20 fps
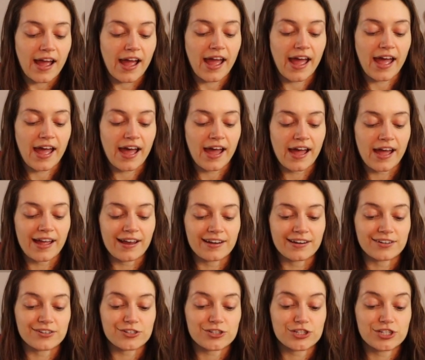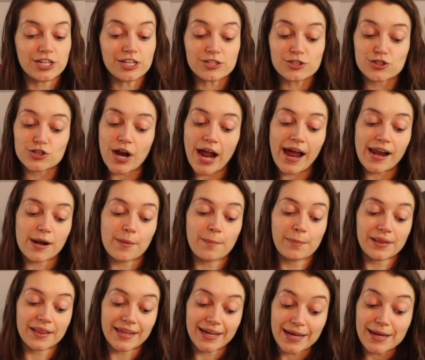And she's trying to
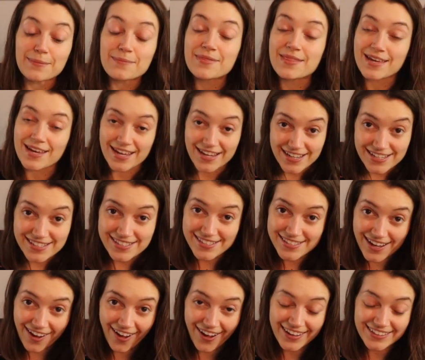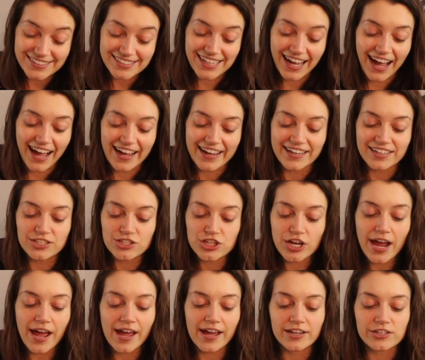blame this on Ty and
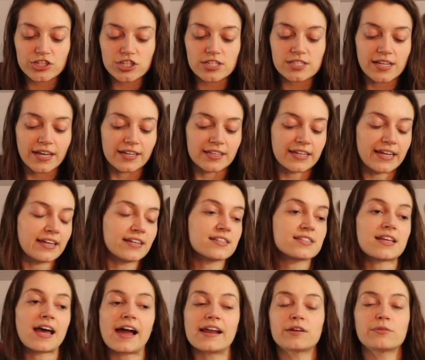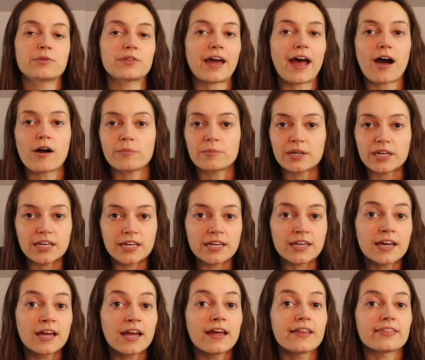Jed. She's like, they decided without
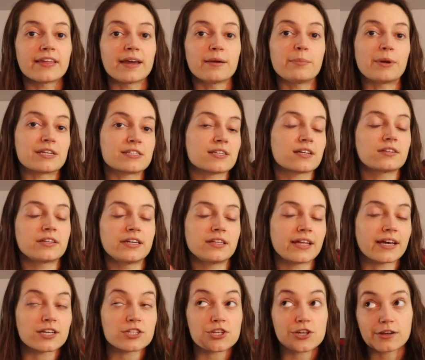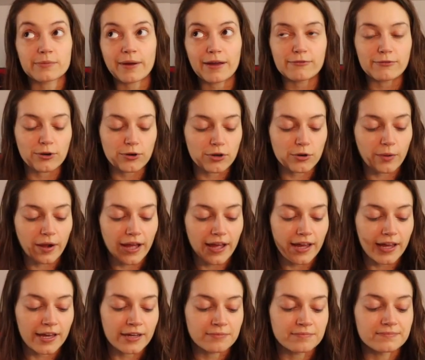me. They basically, like, took my vote
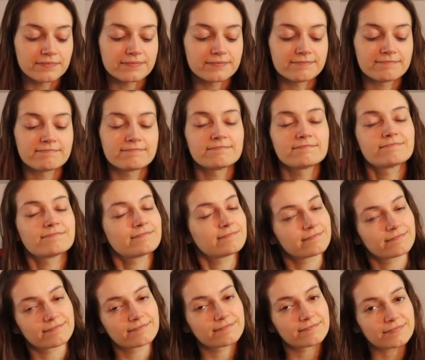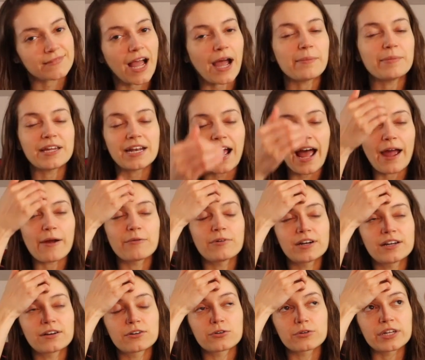away. I mean, I
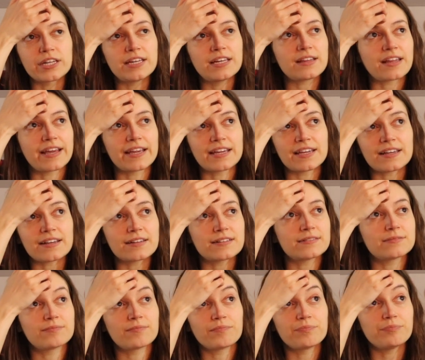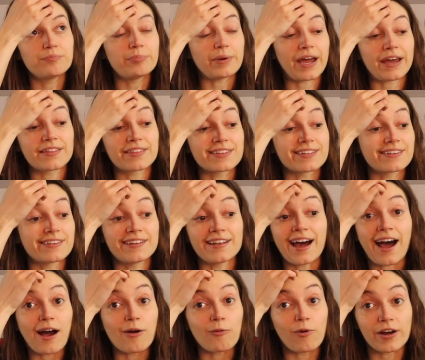would agree, like, Beth did
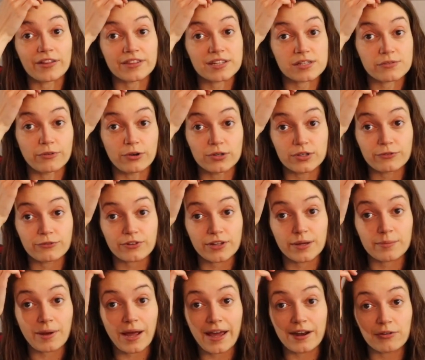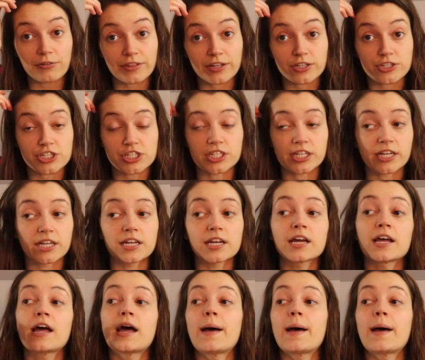not want this vote to flip. I don't think she did.